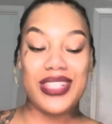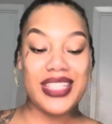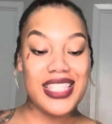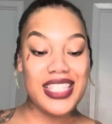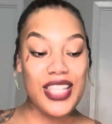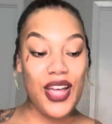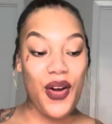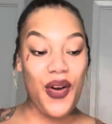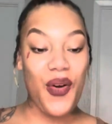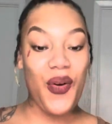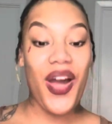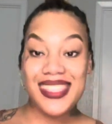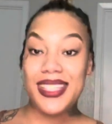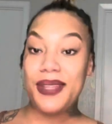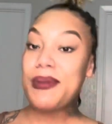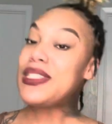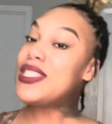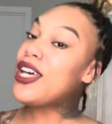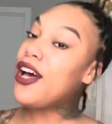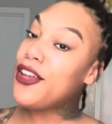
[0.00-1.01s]
So let
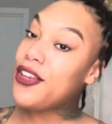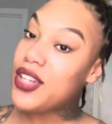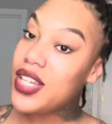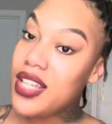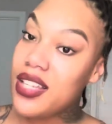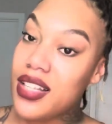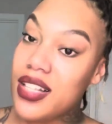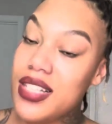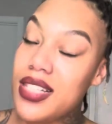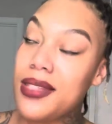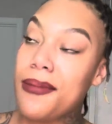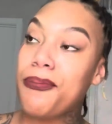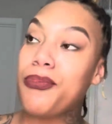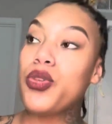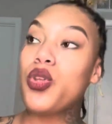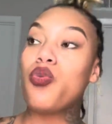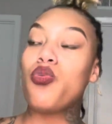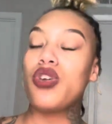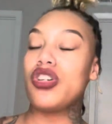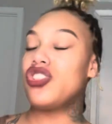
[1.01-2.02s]
me tell you this:
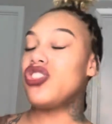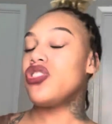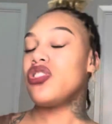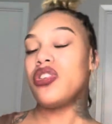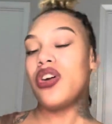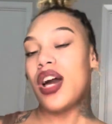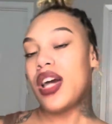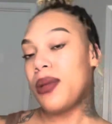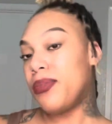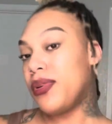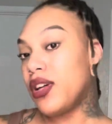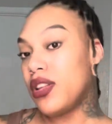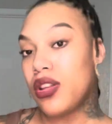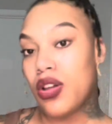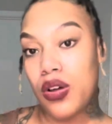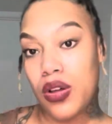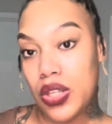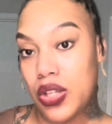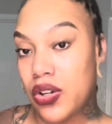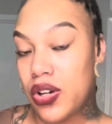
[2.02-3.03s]
once you learn how to be
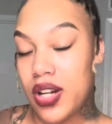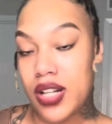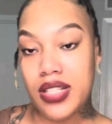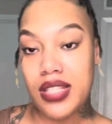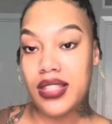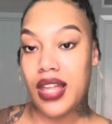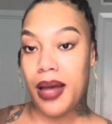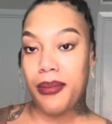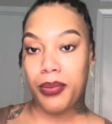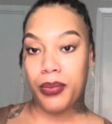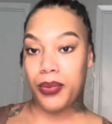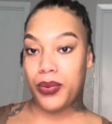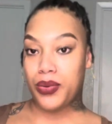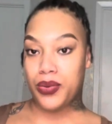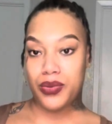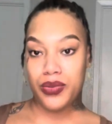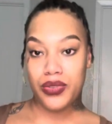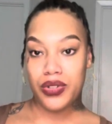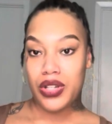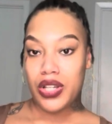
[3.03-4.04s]
alone, you're unstoppable.
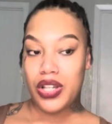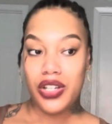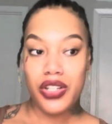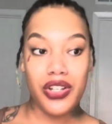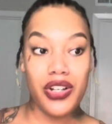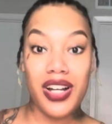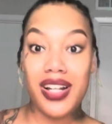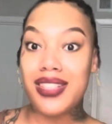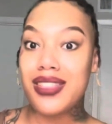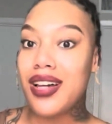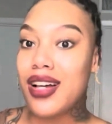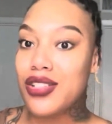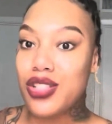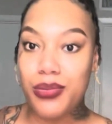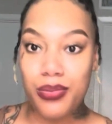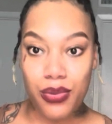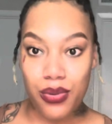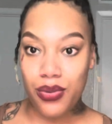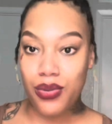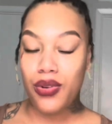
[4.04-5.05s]
You're
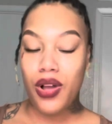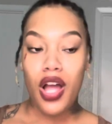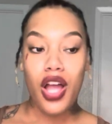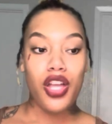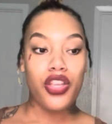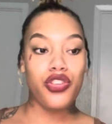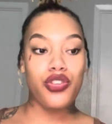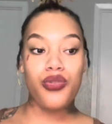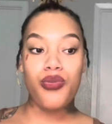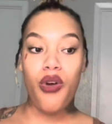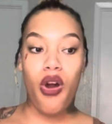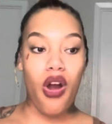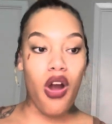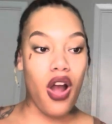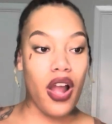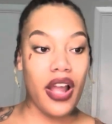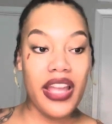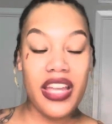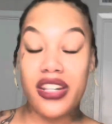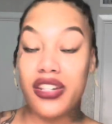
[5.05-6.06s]
untouchable. You
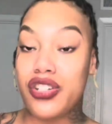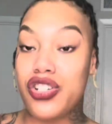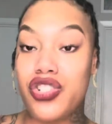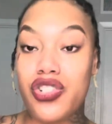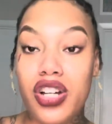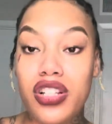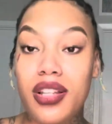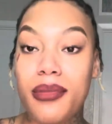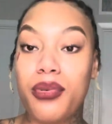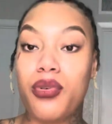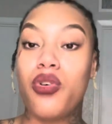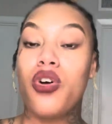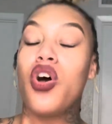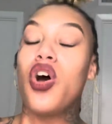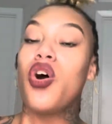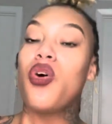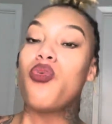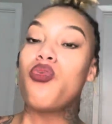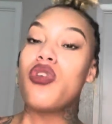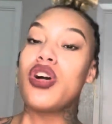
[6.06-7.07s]
are indestructible.
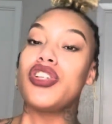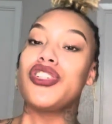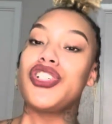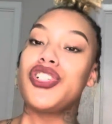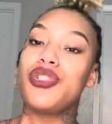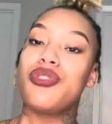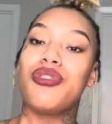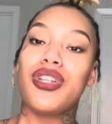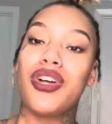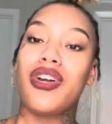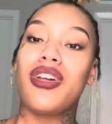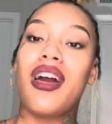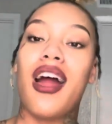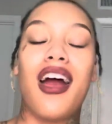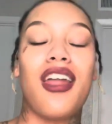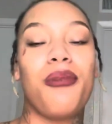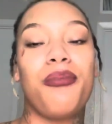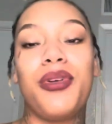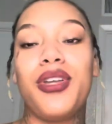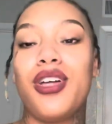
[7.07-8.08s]
Once you learn how
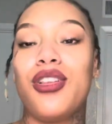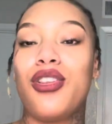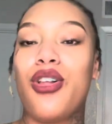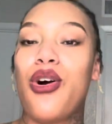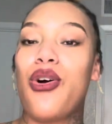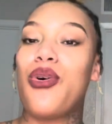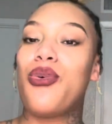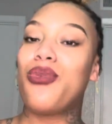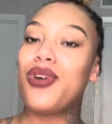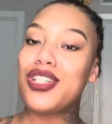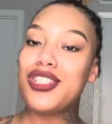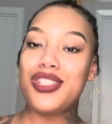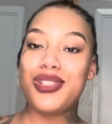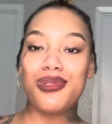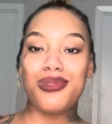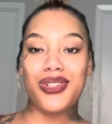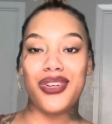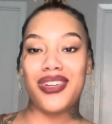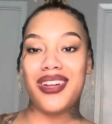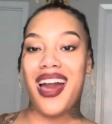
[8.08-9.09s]
to be alone, once you
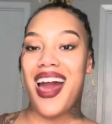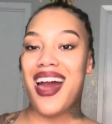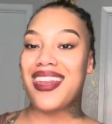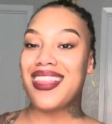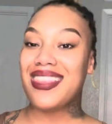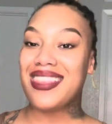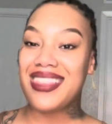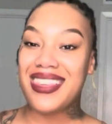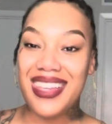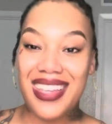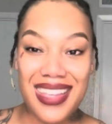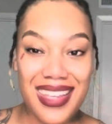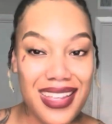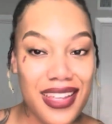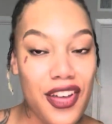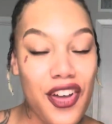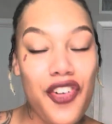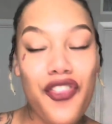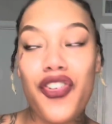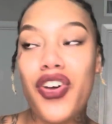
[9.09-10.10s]
learn how to
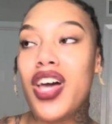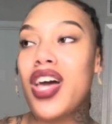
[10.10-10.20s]
live